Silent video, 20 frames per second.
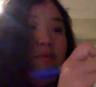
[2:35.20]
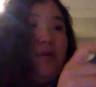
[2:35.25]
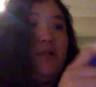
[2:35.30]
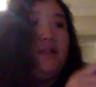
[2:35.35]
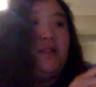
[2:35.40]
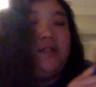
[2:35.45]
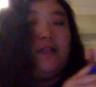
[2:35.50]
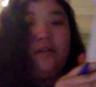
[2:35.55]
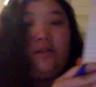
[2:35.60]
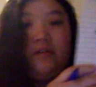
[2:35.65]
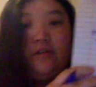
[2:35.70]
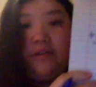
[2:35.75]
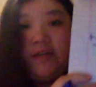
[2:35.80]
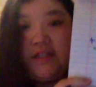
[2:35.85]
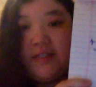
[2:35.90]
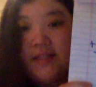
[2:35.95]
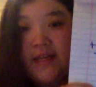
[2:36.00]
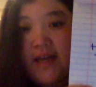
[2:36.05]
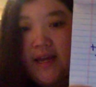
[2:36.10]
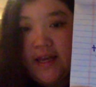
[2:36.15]
plus 0
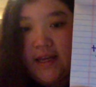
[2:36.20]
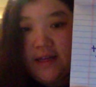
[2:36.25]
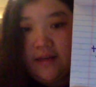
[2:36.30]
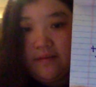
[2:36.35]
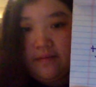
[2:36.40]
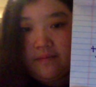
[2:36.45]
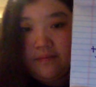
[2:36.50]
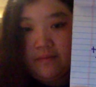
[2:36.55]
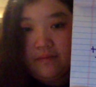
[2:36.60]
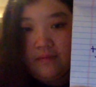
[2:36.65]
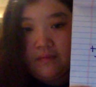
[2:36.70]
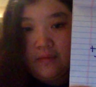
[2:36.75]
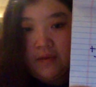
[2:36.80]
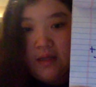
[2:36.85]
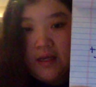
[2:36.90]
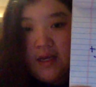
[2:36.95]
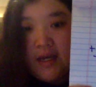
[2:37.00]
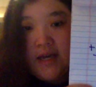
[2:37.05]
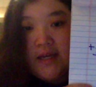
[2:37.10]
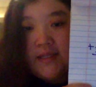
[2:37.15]
is 8.
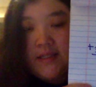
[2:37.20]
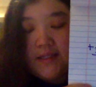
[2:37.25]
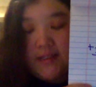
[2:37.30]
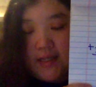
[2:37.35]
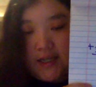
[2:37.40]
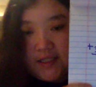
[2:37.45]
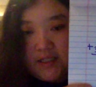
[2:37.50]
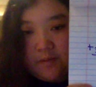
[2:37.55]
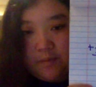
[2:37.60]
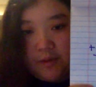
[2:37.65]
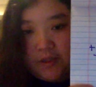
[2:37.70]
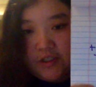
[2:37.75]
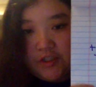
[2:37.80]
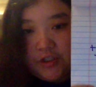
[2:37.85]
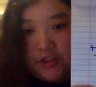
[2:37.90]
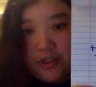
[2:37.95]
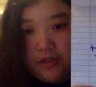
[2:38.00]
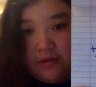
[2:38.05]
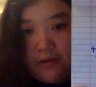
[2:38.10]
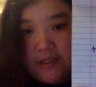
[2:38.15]
6 plus
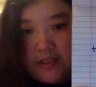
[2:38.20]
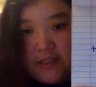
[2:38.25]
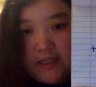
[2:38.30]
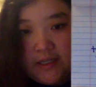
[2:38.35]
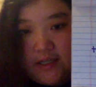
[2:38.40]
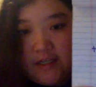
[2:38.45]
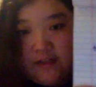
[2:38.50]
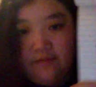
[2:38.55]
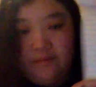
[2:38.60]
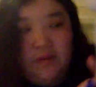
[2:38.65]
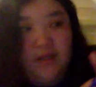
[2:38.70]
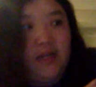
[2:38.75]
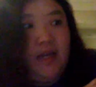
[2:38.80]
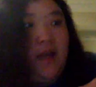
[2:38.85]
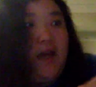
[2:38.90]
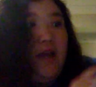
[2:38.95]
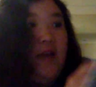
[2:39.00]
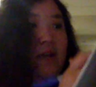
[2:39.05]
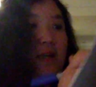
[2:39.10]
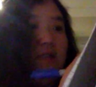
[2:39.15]
2 is going to give me
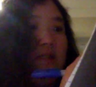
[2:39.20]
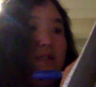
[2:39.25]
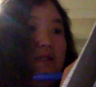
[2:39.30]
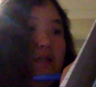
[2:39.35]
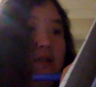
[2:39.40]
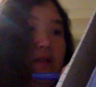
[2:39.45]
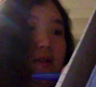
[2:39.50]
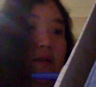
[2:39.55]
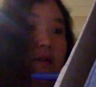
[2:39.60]
8.